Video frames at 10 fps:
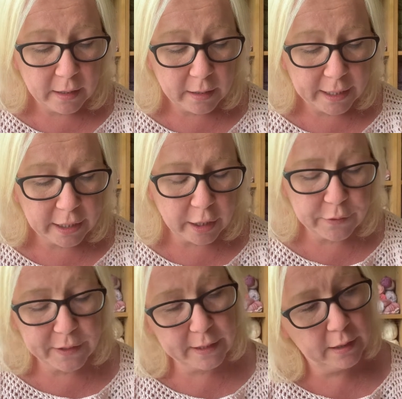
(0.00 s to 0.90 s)
It
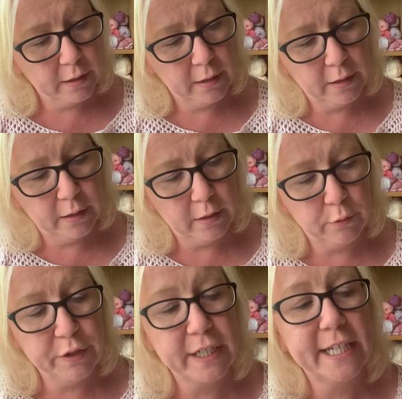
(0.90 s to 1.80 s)
goes, or
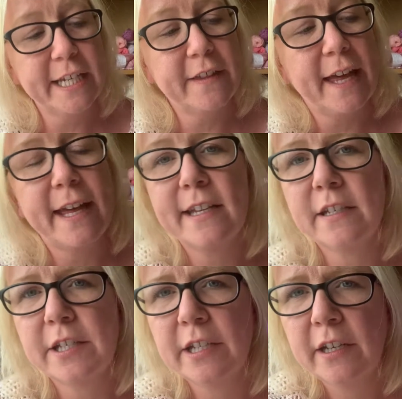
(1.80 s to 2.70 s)
you can see at that end,
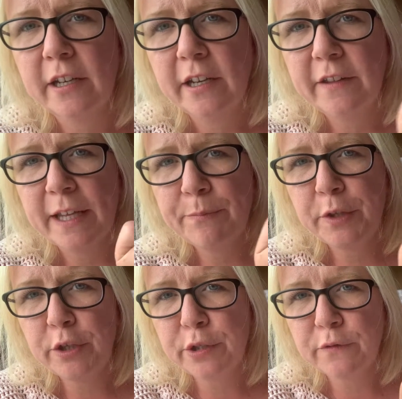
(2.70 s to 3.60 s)
a
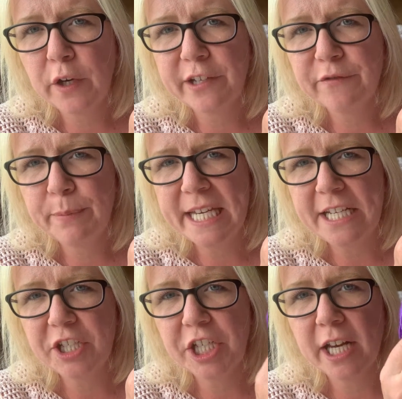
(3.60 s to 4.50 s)
beautiful kind of
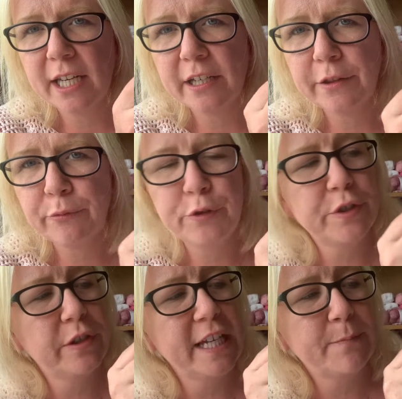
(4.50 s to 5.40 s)
peachy colour through to
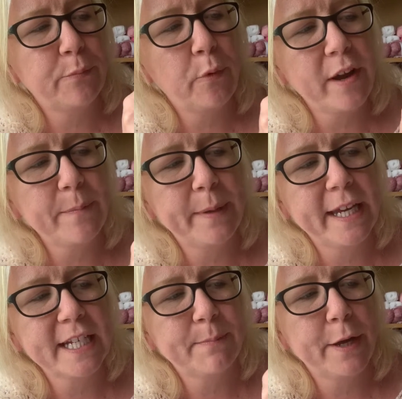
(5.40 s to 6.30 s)
these bright
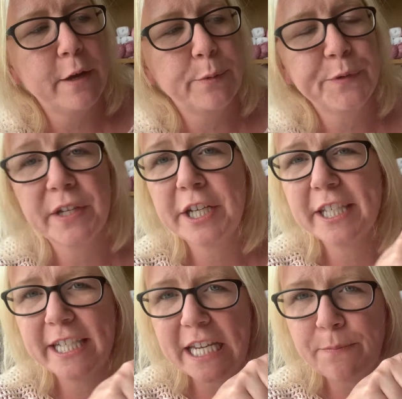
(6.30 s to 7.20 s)
pinks, purples, and a
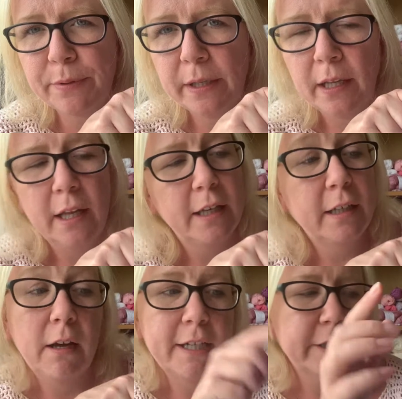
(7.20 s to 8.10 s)
deep
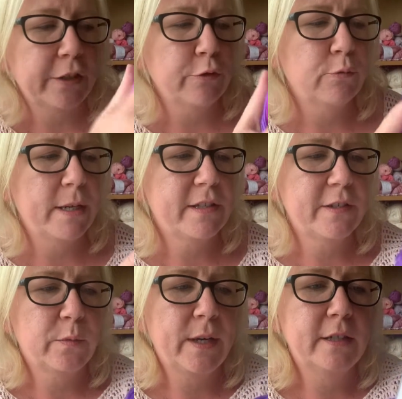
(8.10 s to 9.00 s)
lilac almost
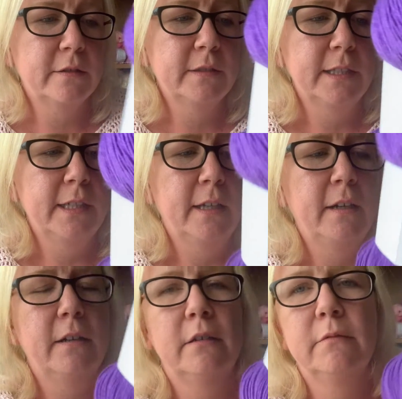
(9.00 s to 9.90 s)
as well.
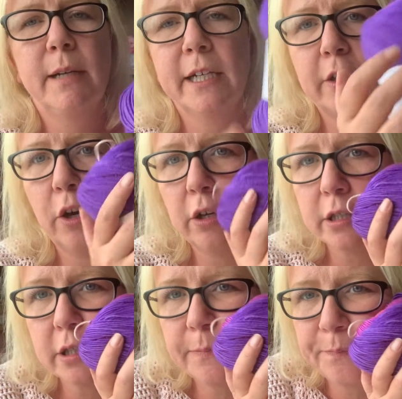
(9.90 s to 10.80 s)
Oh my God.